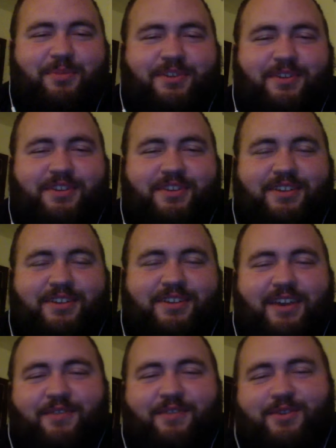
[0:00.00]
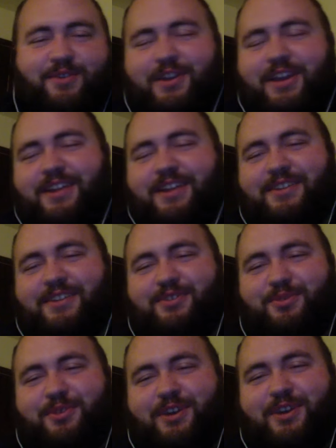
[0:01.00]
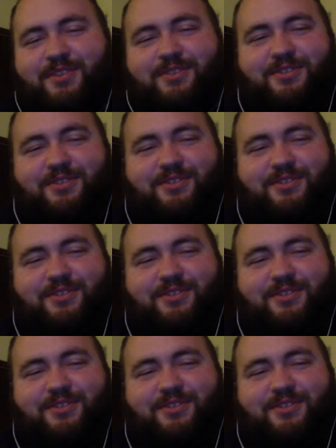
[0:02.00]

to Kevin Durant in 2 years.